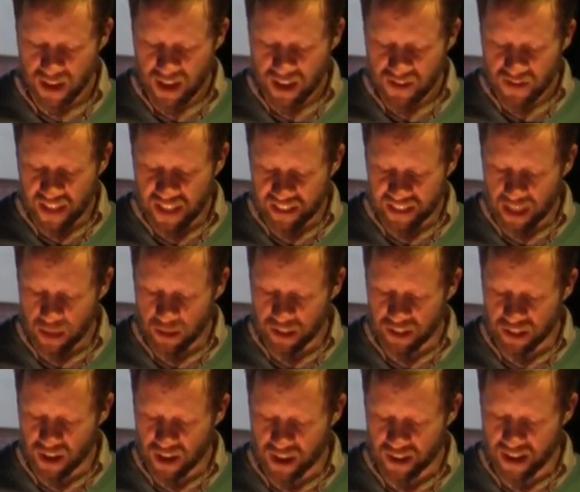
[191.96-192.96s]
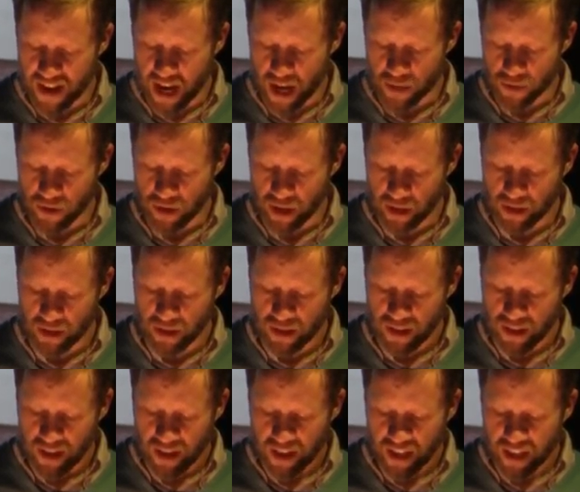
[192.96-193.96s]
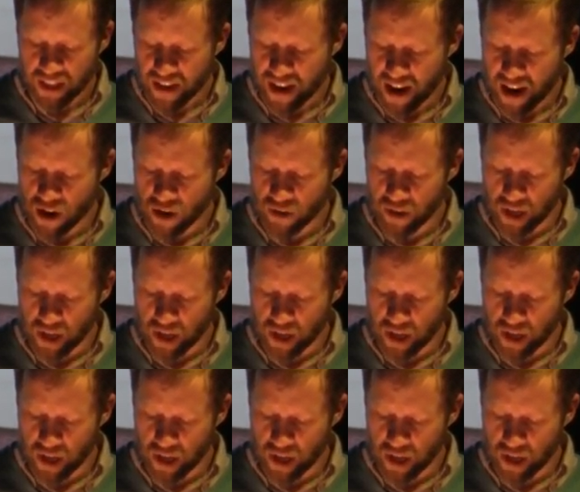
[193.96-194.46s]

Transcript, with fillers: That's how I saw Catherine, entirely